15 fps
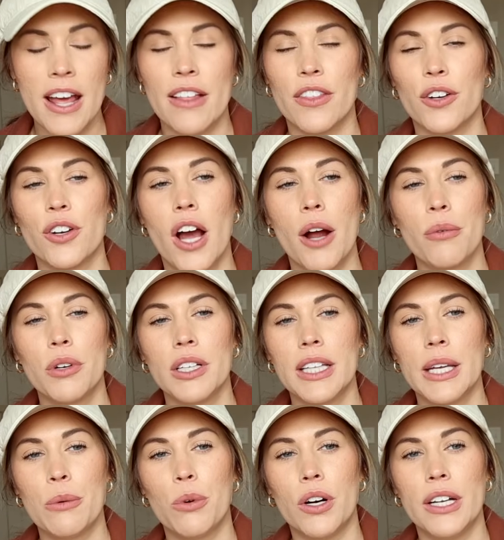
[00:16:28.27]
They're not
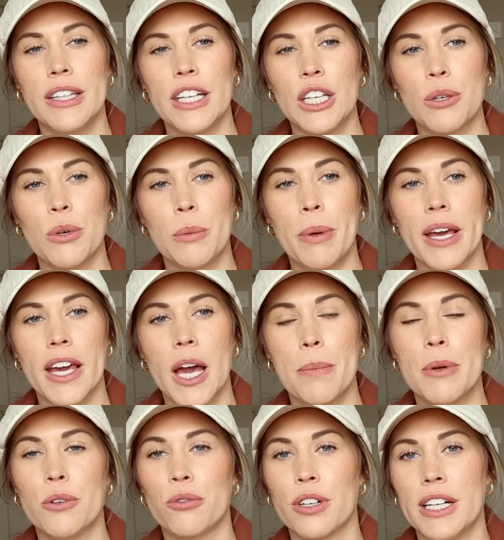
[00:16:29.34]
really one that you would pick up
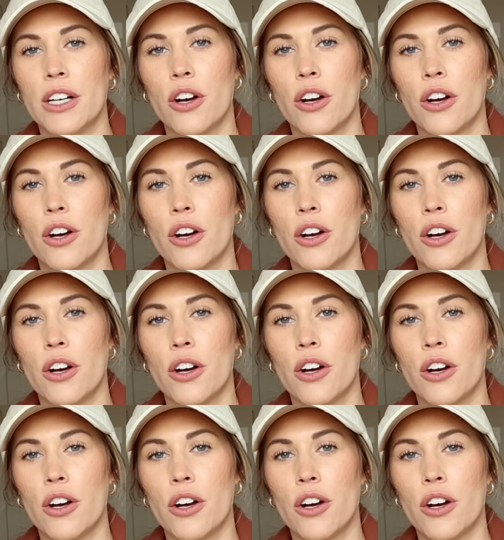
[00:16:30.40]
and read